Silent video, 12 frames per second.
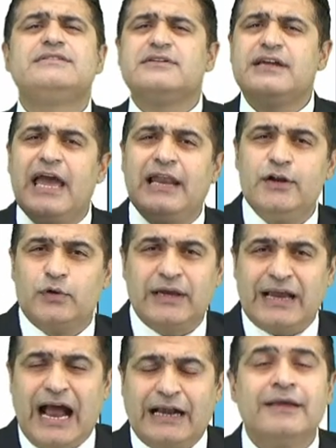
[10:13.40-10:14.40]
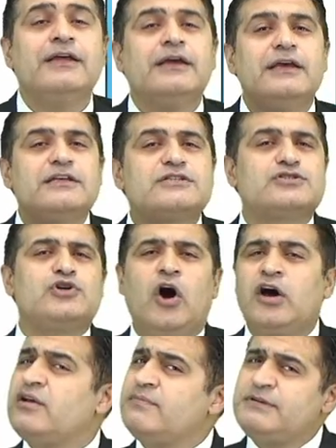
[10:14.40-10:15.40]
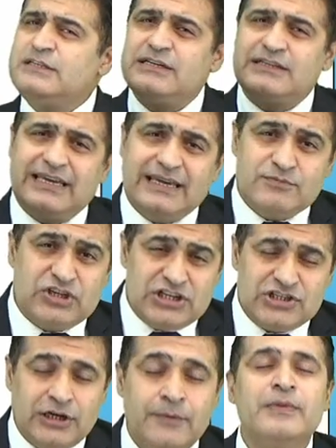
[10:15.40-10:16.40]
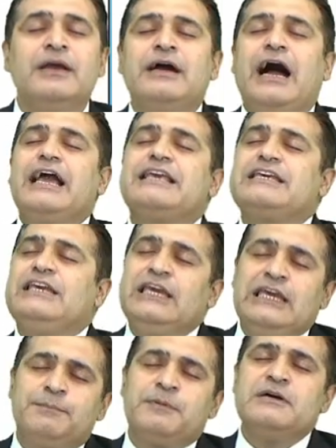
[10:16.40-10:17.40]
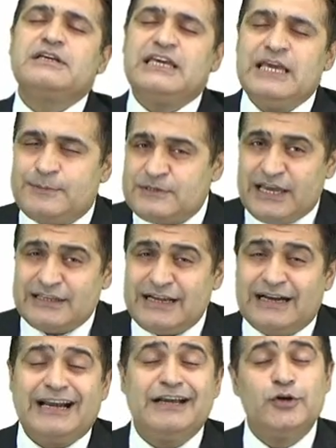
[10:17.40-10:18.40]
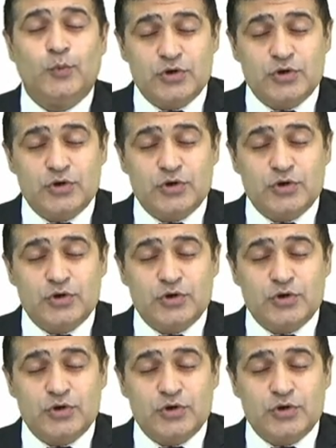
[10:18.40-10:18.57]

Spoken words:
really looking at is gonna be the game changer. I keep saying that, and you would